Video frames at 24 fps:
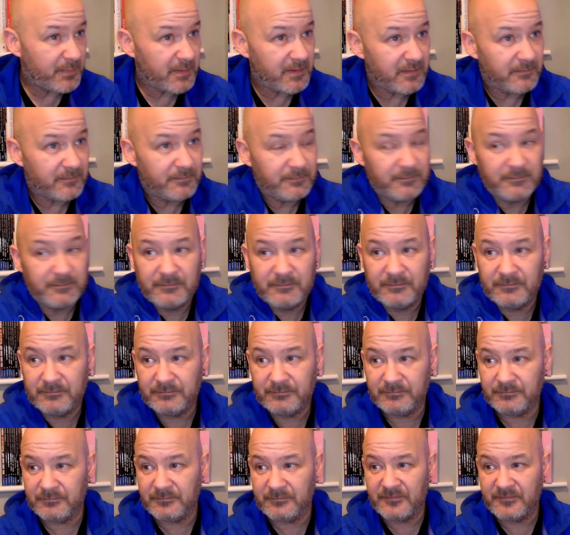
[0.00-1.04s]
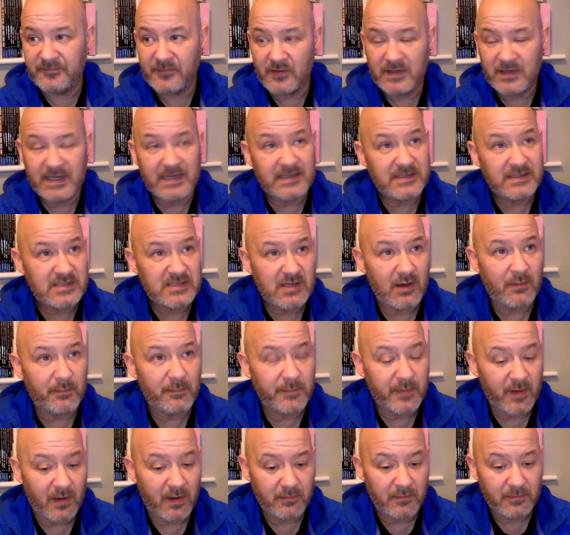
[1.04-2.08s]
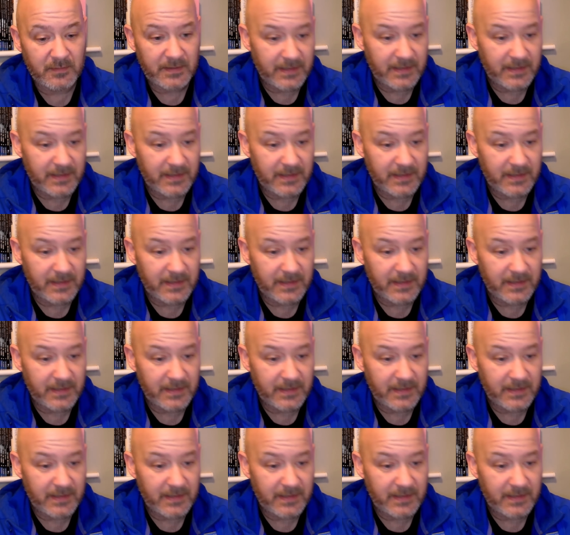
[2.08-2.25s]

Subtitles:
and a fucking top knot.